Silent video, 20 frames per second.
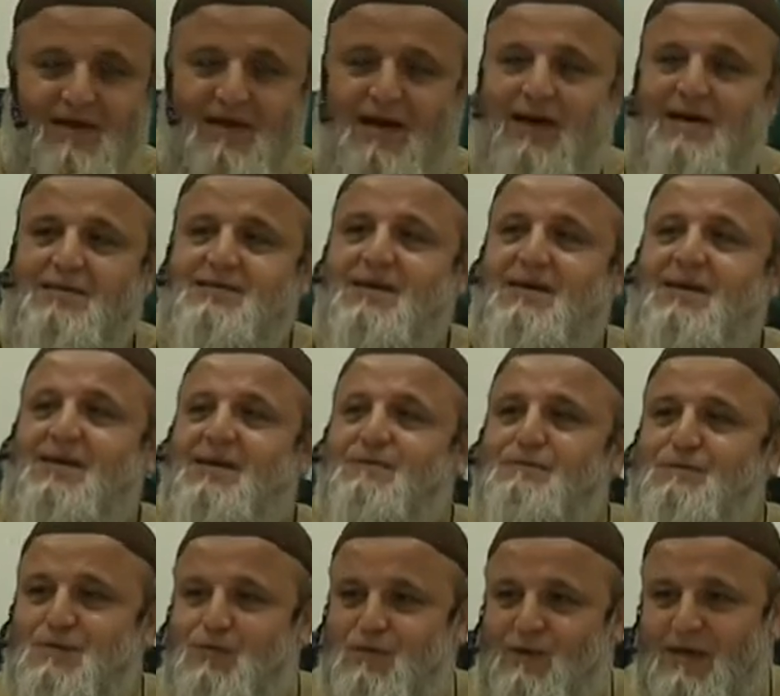as a
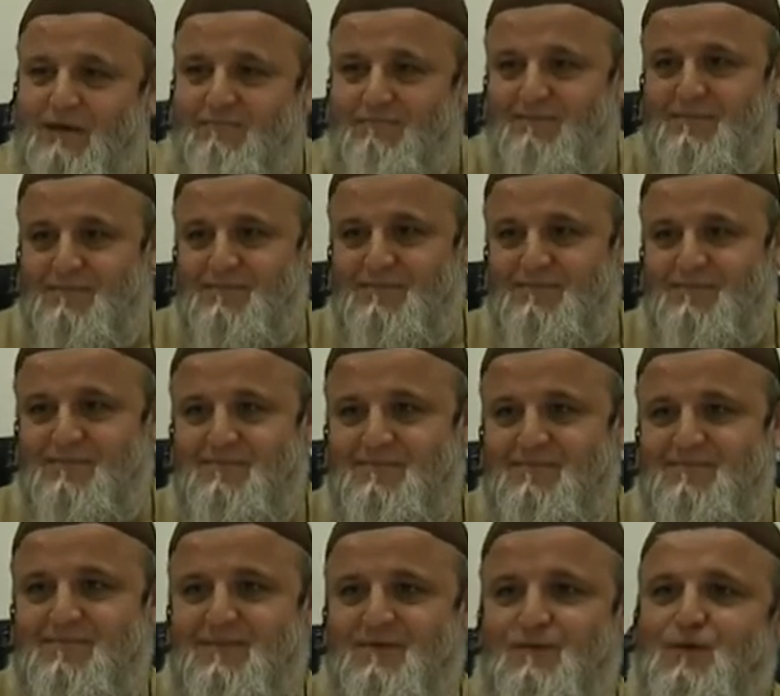gift to him
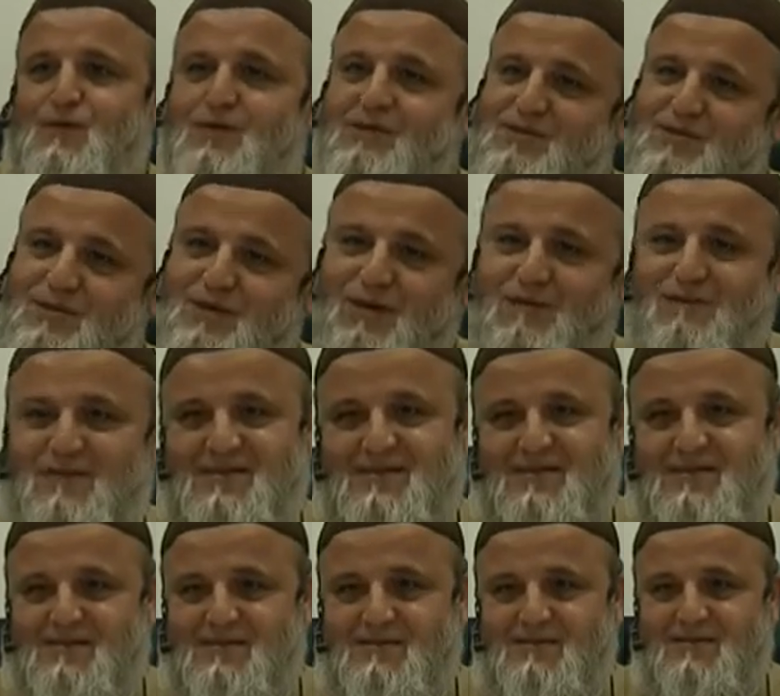for his
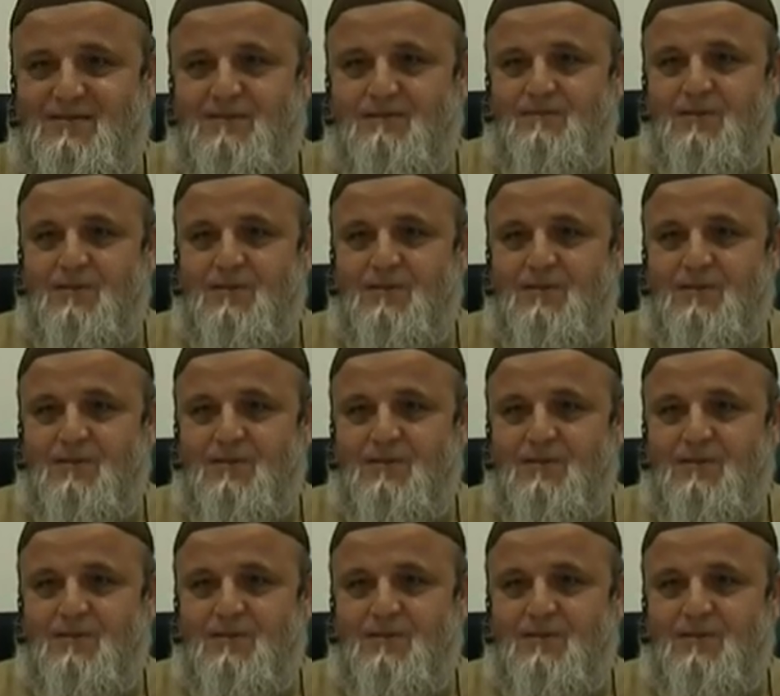services.